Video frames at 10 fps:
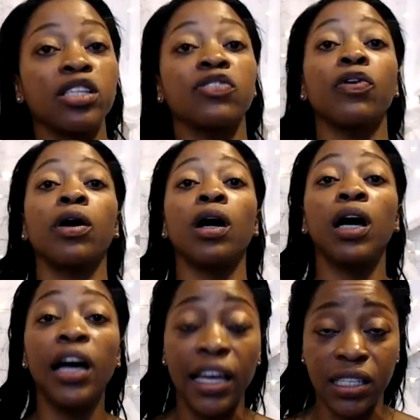books
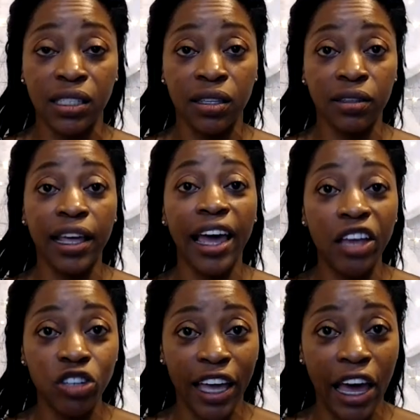for us, the
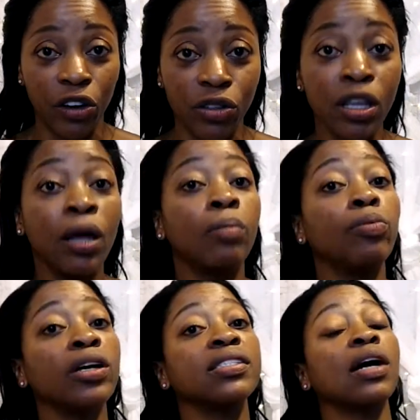educators,
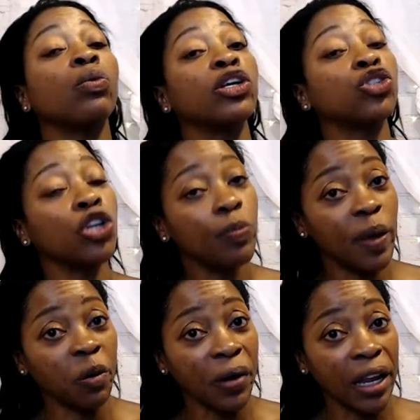books that we
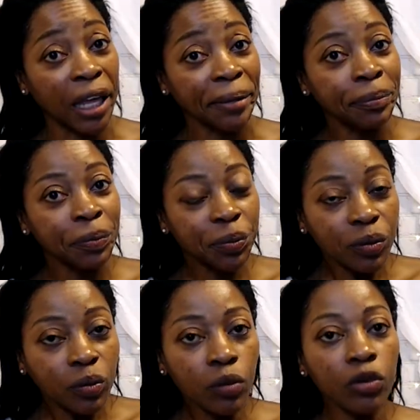should be reading
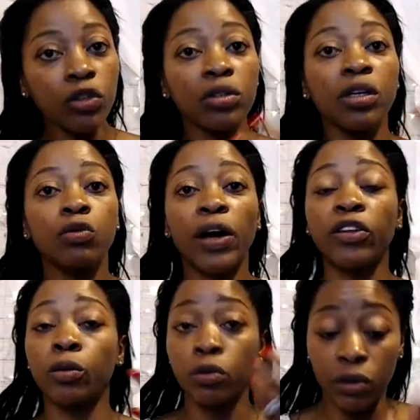
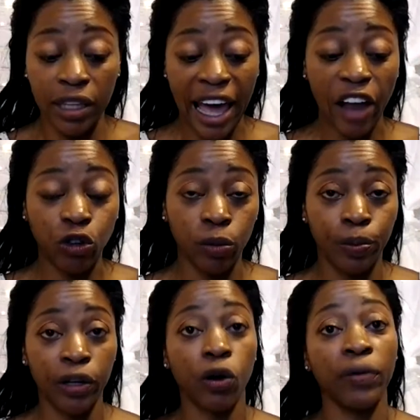whether the
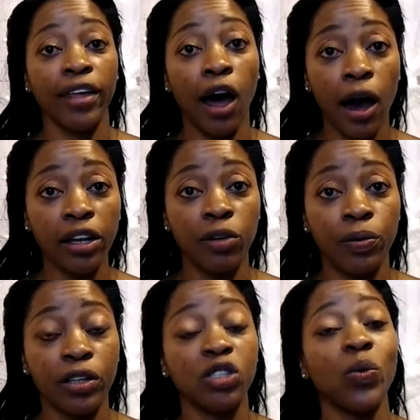actual book or the
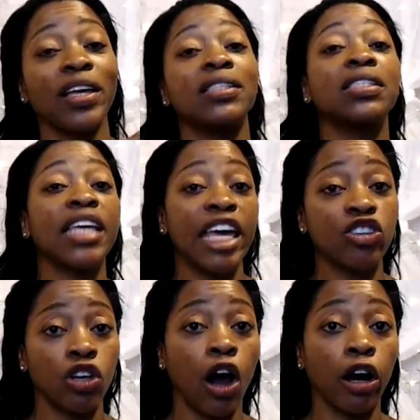audiobook, so we can
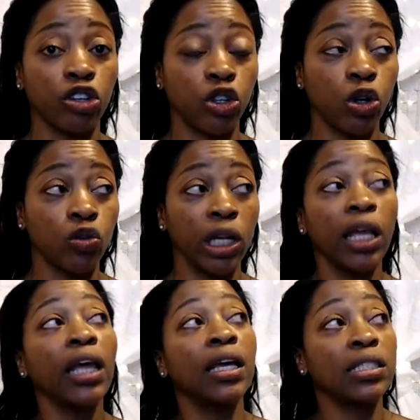teach our
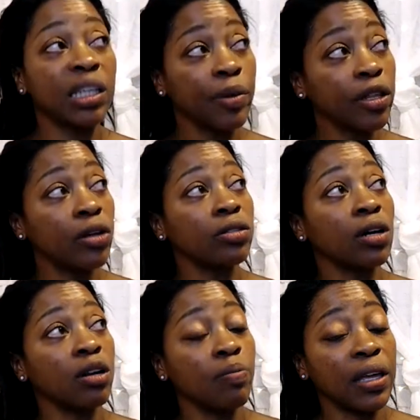children. And some of
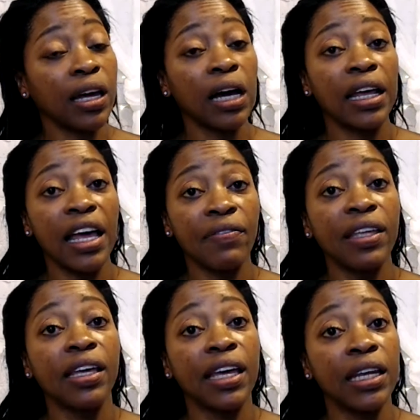those are going to be kind of
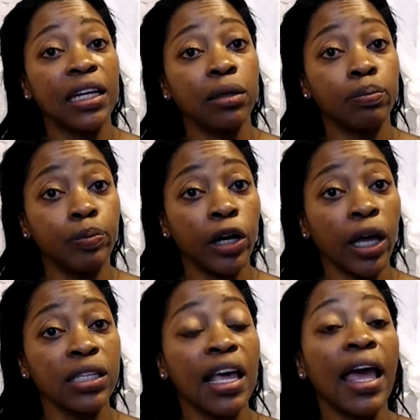heavy hitting
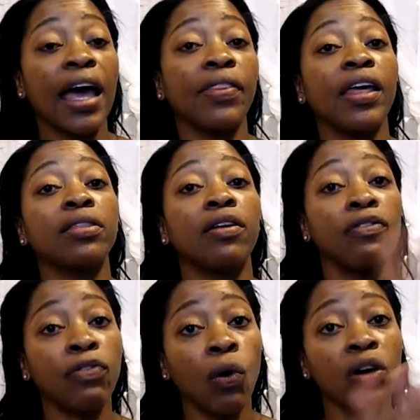books. And then
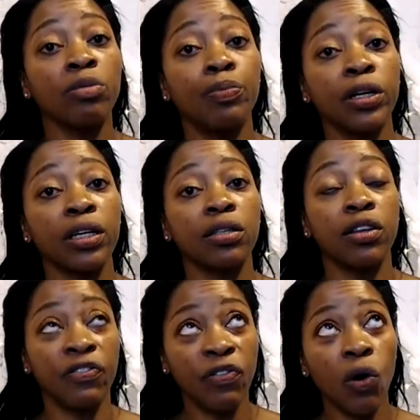the fourth book,
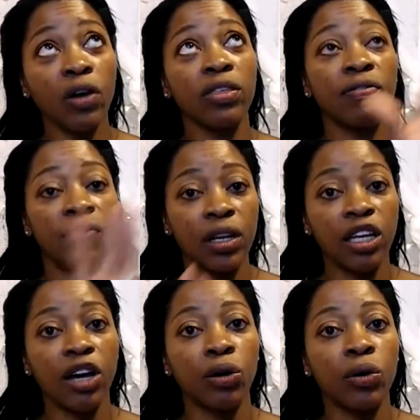the fourth
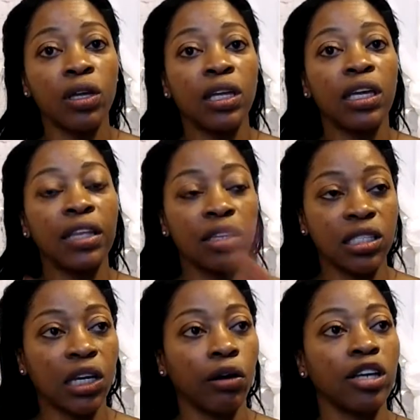video in
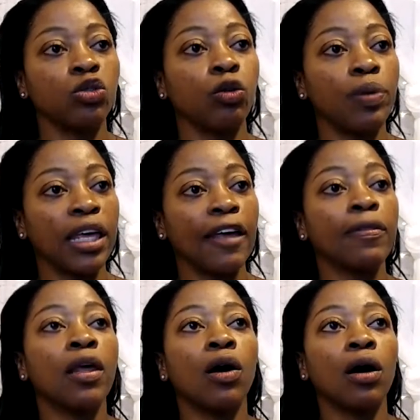the series will
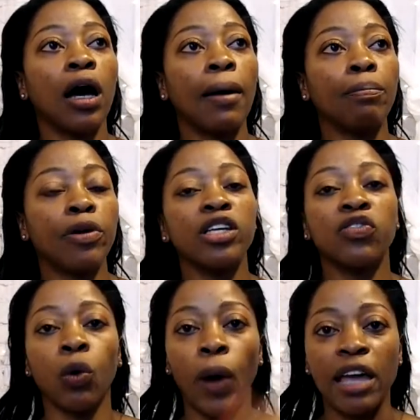be um,
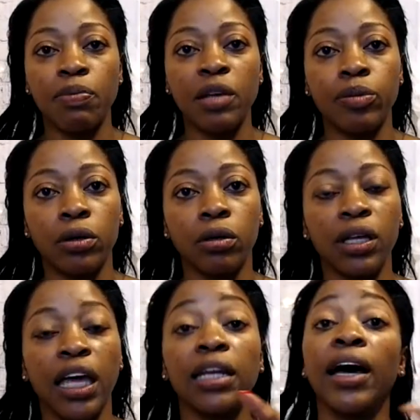books for white
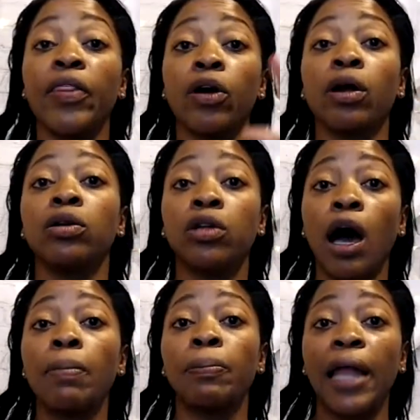people and other
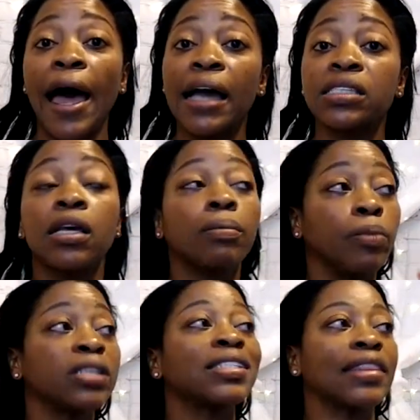non blacks,
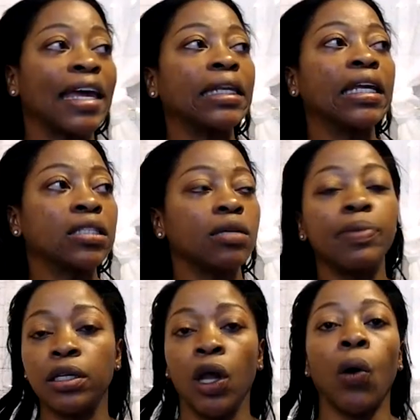books that they need
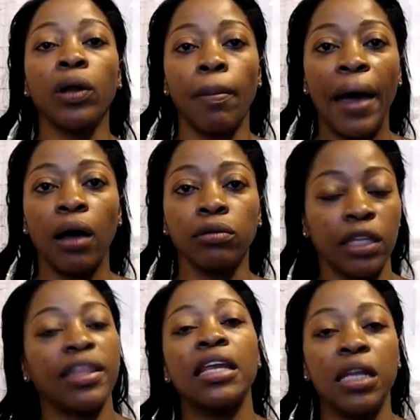to be knowing about,
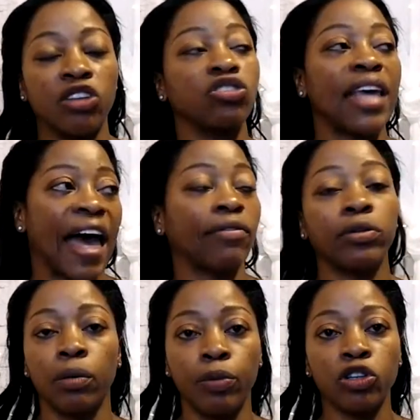that they need to just
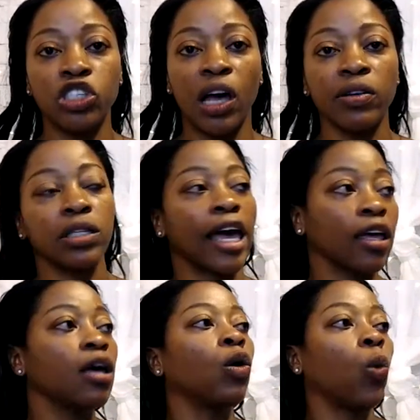have on their bookshelves,
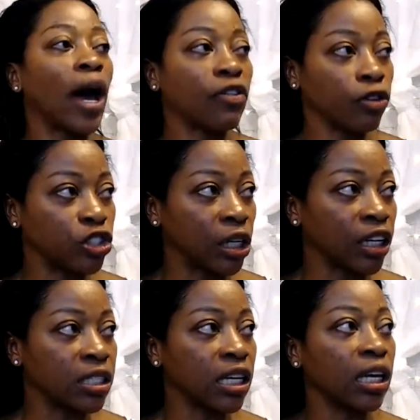like White
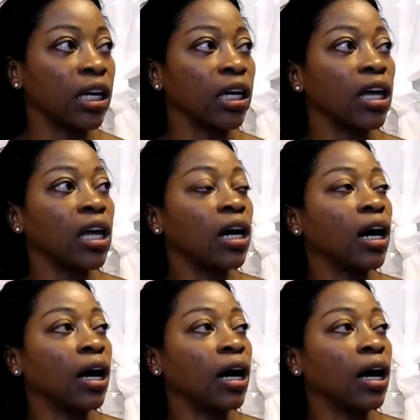Fragility,